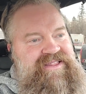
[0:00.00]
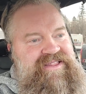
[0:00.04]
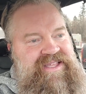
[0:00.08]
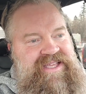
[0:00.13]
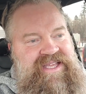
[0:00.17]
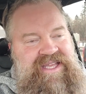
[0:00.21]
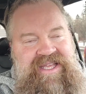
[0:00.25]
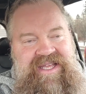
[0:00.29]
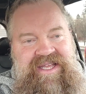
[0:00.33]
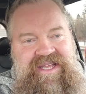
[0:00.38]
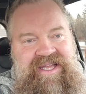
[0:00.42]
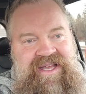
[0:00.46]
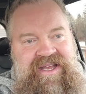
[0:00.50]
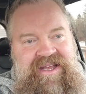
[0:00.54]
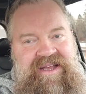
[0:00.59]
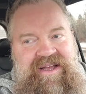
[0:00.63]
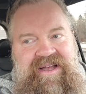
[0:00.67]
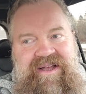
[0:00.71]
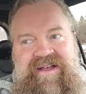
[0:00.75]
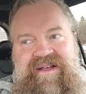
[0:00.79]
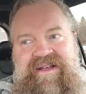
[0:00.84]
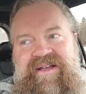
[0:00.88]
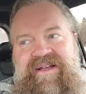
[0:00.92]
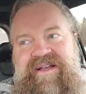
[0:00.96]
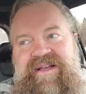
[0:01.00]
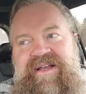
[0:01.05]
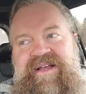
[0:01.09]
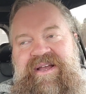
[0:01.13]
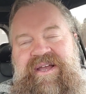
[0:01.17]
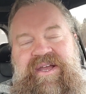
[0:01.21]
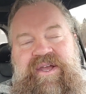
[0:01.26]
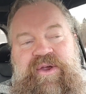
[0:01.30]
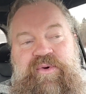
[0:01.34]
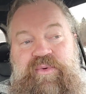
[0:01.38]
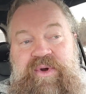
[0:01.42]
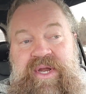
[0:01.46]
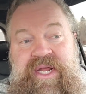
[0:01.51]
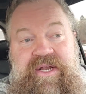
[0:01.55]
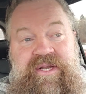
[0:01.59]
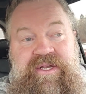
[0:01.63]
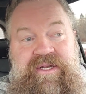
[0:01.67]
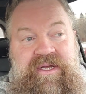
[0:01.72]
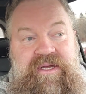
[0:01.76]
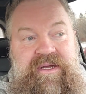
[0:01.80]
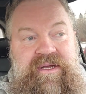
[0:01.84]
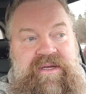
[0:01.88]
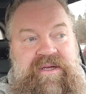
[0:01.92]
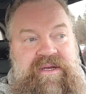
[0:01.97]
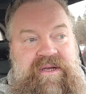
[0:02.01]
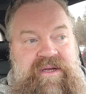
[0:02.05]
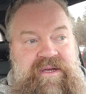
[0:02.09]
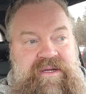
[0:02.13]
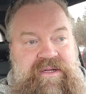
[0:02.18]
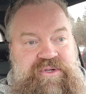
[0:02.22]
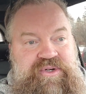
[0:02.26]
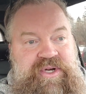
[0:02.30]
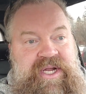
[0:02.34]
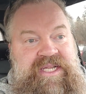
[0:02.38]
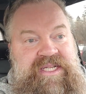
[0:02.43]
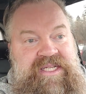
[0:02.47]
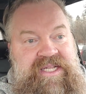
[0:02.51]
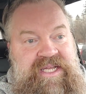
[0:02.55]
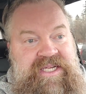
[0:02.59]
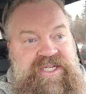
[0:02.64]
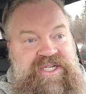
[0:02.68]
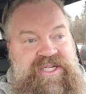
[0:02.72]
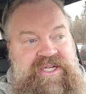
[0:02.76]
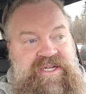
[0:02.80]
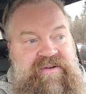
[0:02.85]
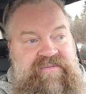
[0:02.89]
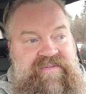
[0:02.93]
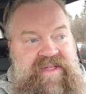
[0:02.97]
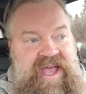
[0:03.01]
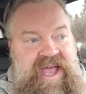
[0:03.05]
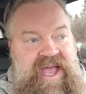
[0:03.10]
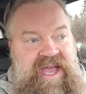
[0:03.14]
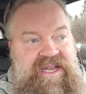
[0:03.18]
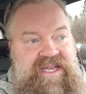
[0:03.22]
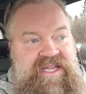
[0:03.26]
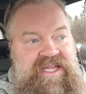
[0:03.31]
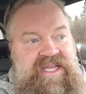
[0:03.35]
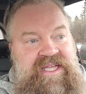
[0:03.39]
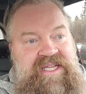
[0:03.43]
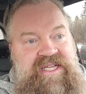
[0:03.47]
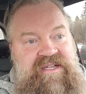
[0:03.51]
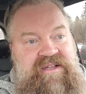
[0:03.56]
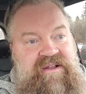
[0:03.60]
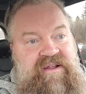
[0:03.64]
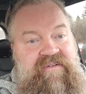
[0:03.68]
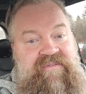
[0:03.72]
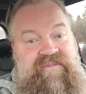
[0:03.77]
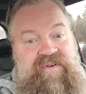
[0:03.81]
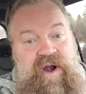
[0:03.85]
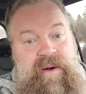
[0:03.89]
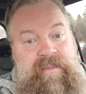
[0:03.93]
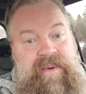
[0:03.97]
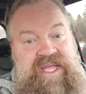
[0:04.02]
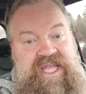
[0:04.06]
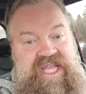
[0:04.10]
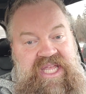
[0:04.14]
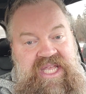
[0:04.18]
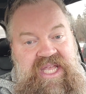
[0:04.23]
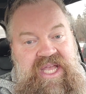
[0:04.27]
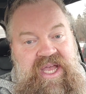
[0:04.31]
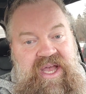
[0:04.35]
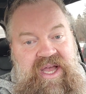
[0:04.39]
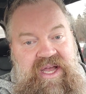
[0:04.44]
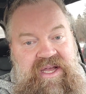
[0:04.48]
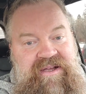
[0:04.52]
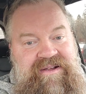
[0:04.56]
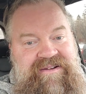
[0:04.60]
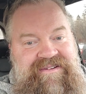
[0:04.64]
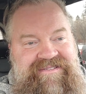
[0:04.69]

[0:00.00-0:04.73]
the Greek translation of that is pharmakia,